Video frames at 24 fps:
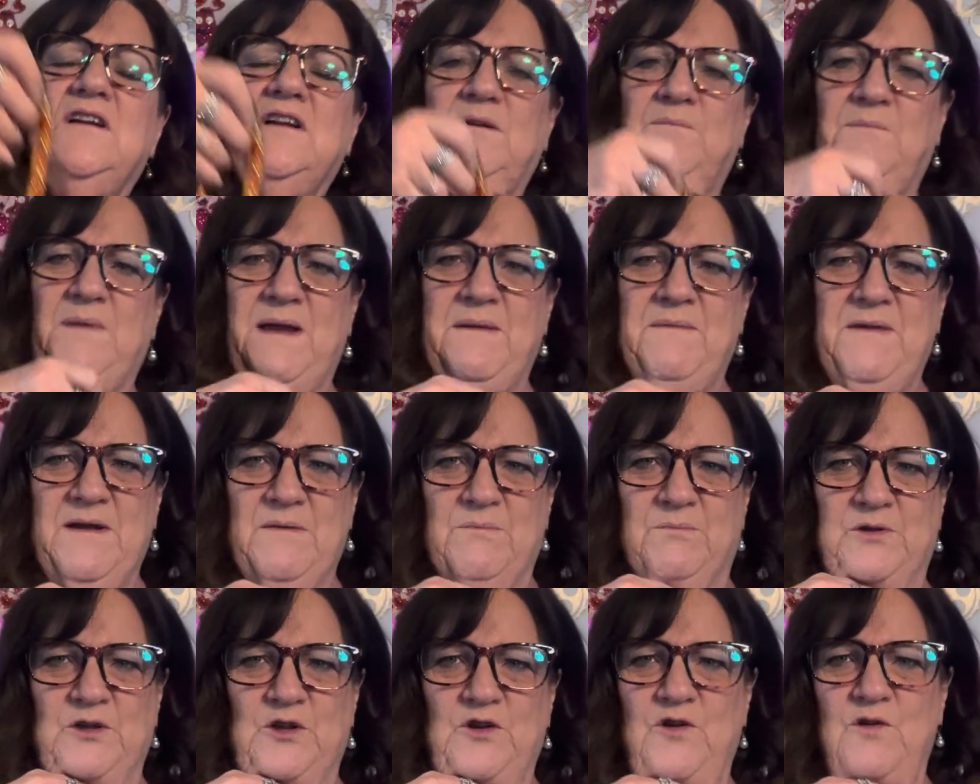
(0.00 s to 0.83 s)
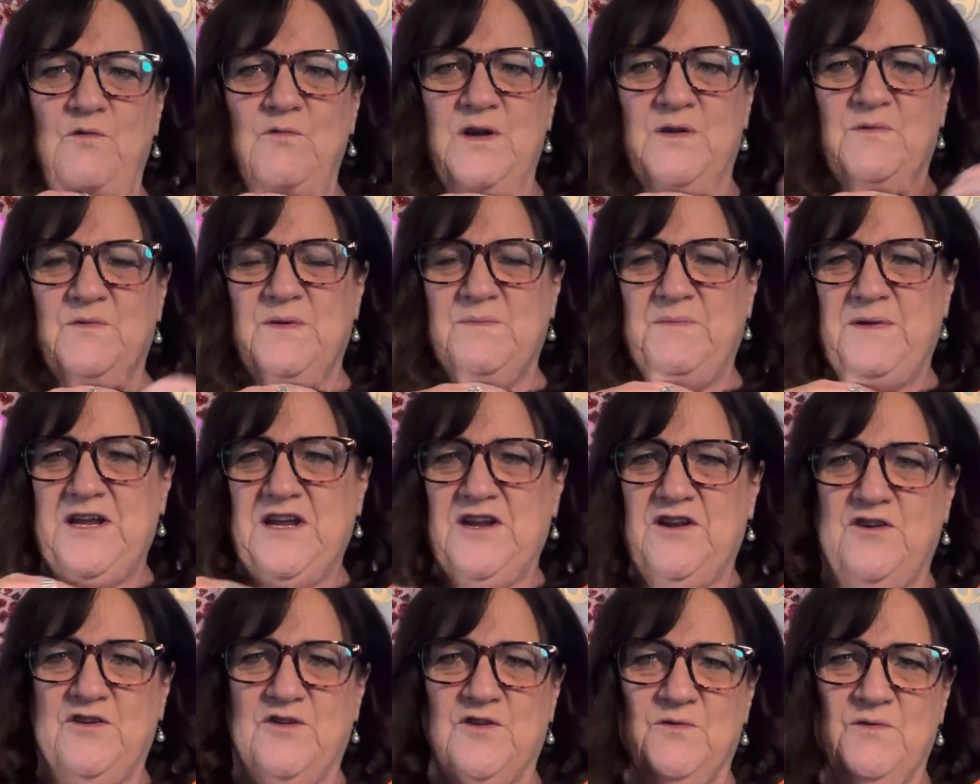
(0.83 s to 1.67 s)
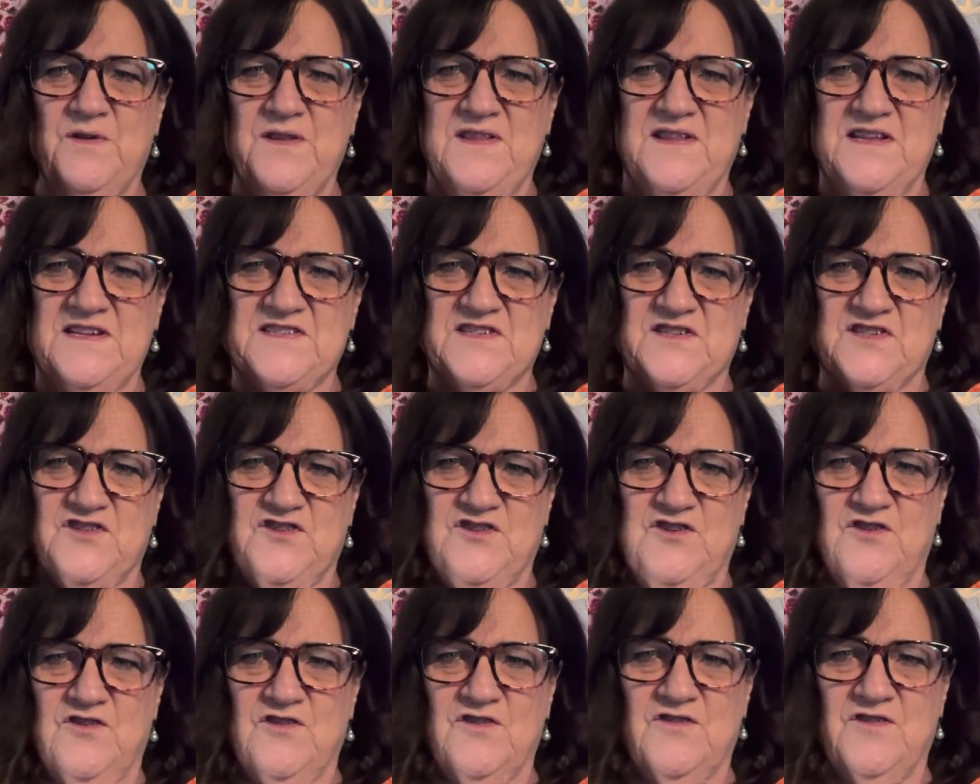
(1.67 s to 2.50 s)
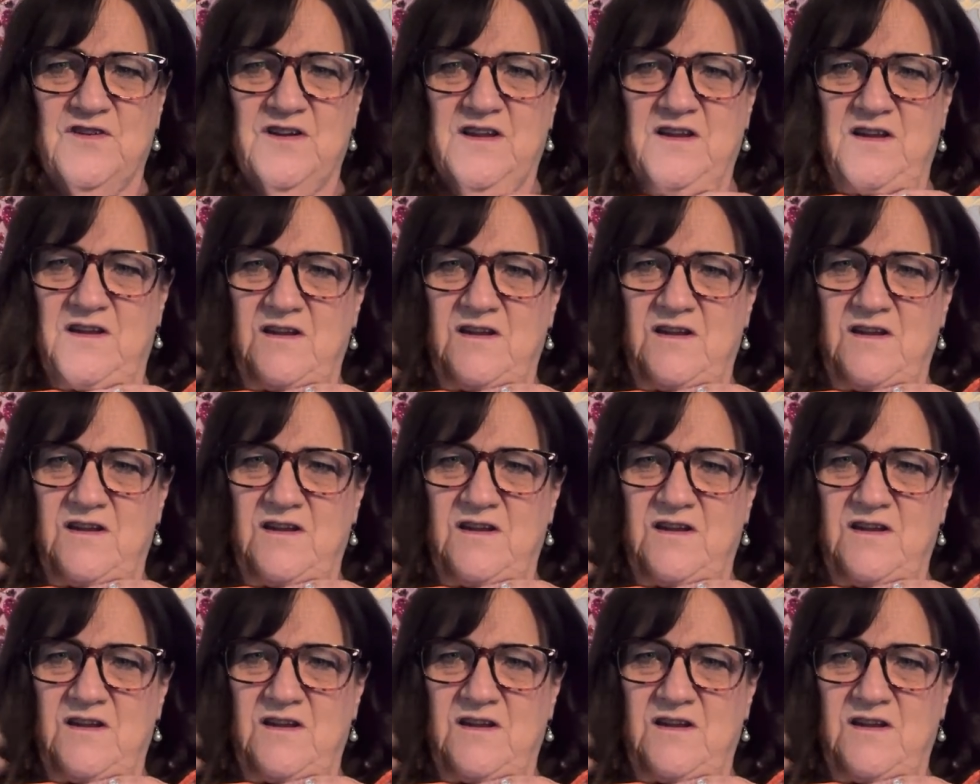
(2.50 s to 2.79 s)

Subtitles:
Maybe a blue one would be cuter with this shirt.